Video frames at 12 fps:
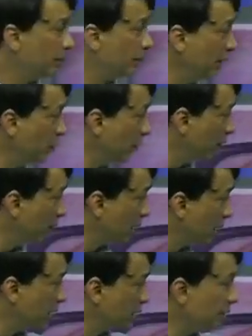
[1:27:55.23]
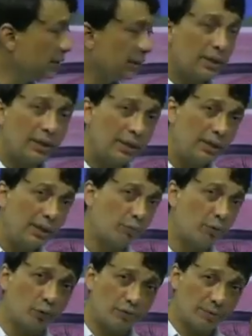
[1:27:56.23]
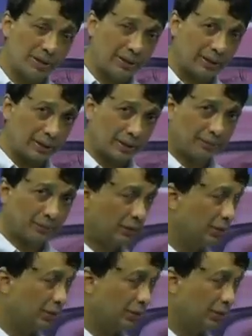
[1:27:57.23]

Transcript: The minute we give him glasses, he improves immediately.